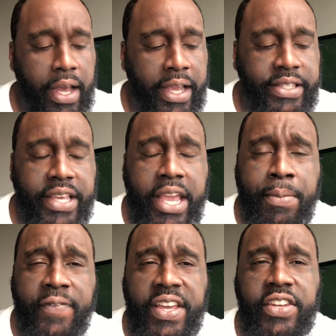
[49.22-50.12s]
a
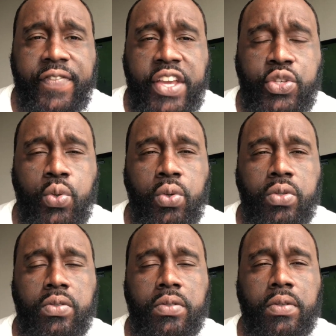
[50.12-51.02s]
team of
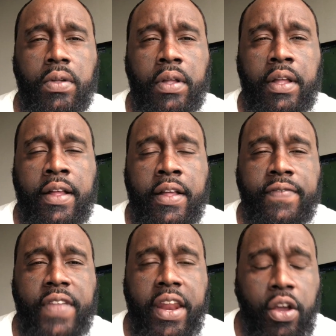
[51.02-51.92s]

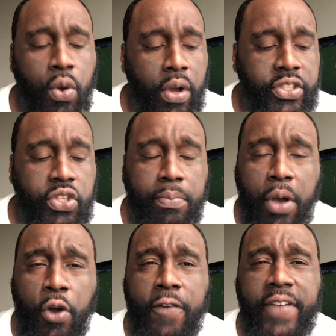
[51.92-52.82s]
individuals that are going to
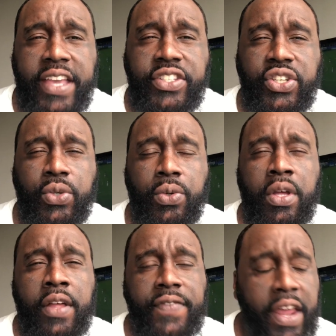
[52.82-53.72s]
motivate
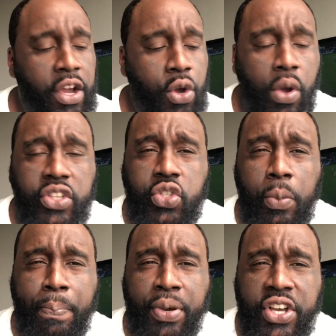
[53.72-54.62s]
you, that are going to
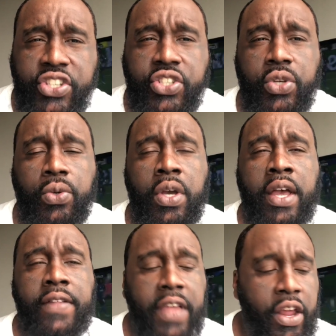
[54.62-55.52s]
push
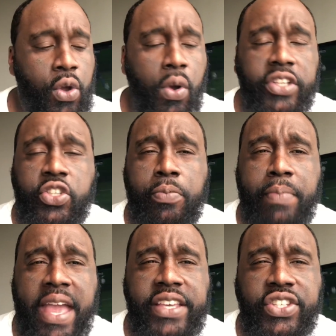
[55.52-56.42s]
you, that are going to
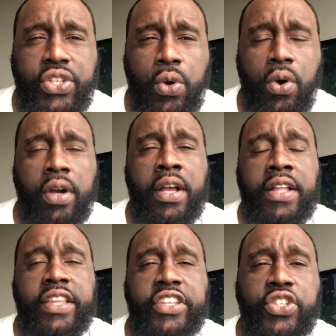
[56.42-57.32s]
make sure
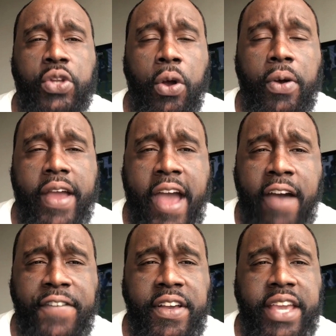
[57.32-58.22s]
that you don't
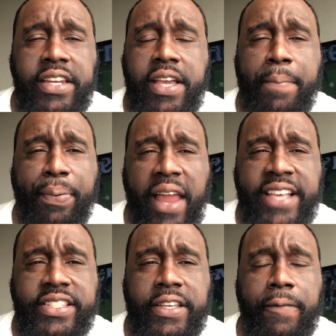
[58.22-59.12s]
ever get
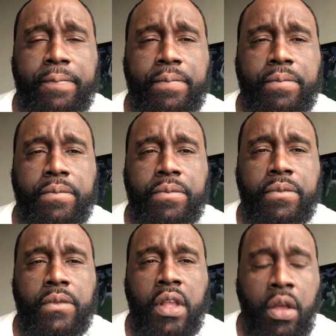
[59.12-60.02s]
complacent
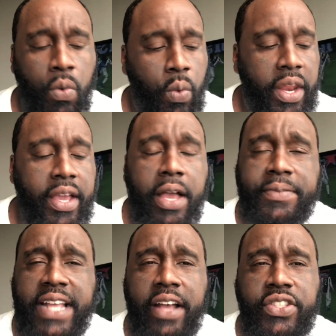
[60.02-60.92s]
when it
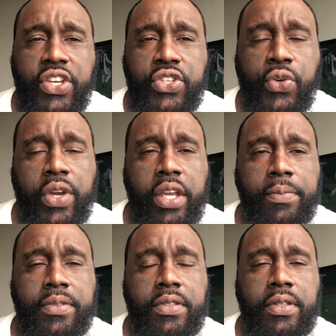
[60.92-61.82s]
comes down to your
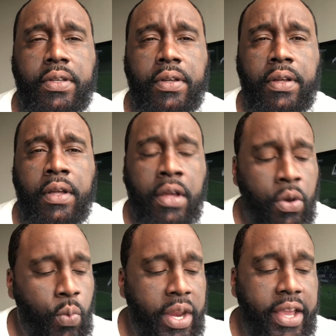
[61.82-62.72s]
dreams,
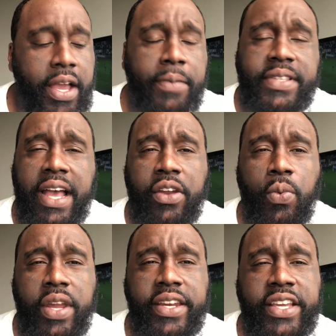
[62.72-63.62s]
when it comes down to
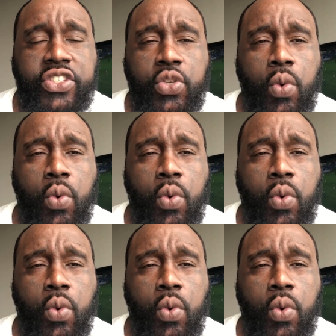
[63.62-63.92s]
what it is you